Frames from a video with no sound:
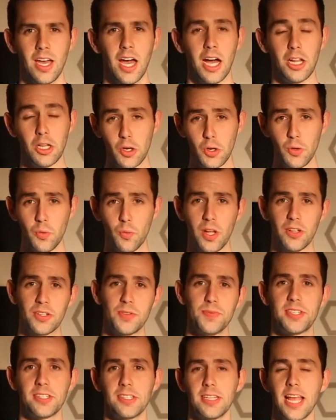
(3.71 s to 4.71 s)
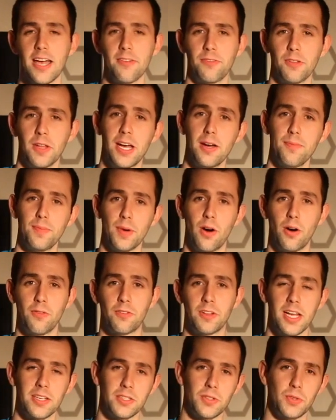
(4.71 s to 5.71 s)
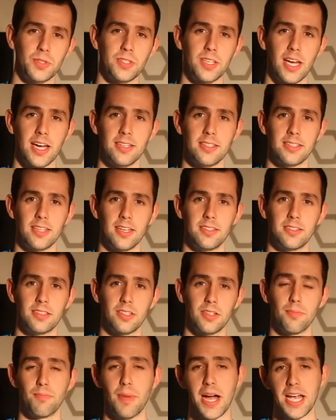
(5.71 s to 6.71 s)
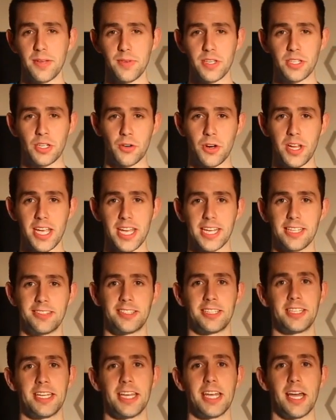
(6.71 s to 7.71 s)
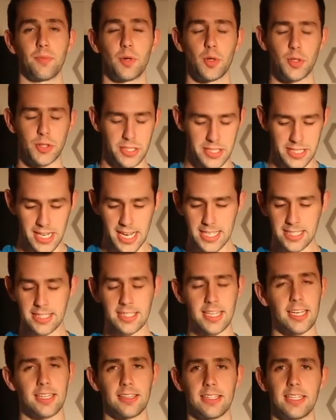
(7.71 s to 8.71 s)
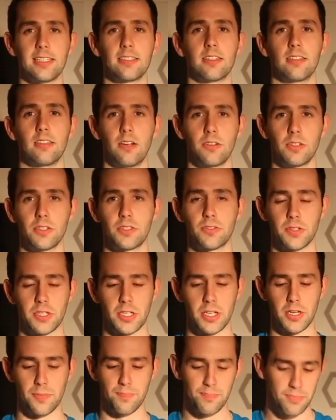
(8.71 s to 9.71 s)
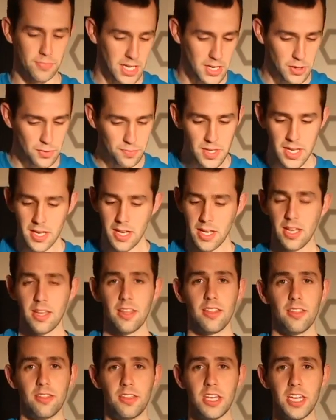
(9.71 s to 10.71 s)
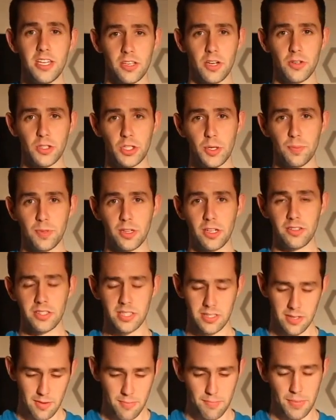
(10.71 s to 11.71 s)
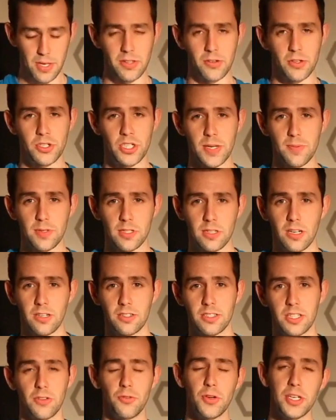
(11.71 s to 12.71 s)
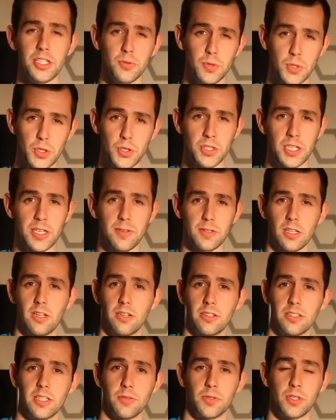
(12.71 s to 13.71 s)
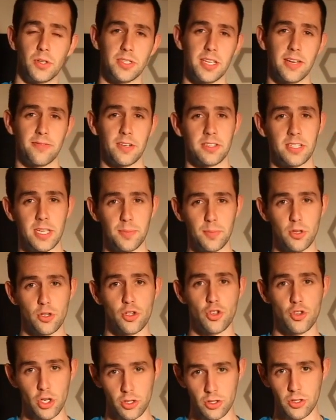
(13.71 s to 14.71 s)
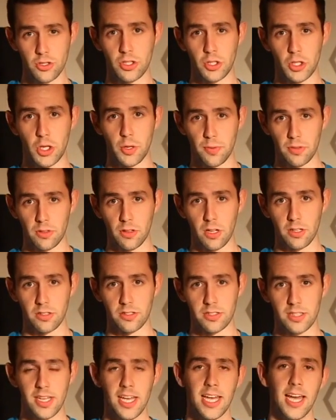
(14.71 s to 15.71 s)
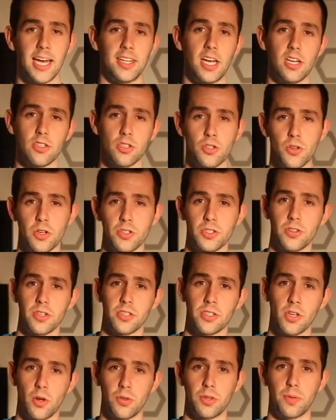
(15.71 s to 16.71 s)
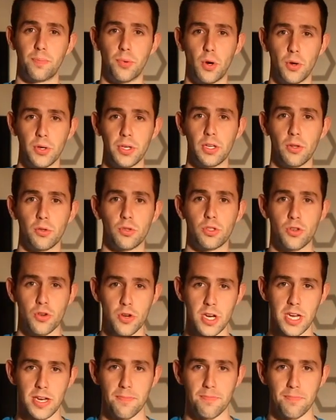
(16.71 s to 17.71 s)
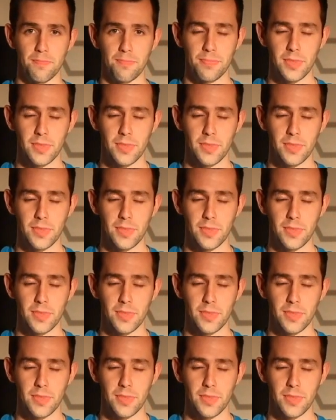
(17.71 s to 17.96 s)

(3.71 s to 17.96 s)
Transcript: Hello, welcome to Live Lab of Glasgow Science Centre. My name is Craig and today I'm going to dissect these lungs for you. Now, these aren't human lungs, but they're sheep's lungs. And the reason we use sheep's lungs is because they have a similar structure to human lungs. And that structure is called the bronchial tree.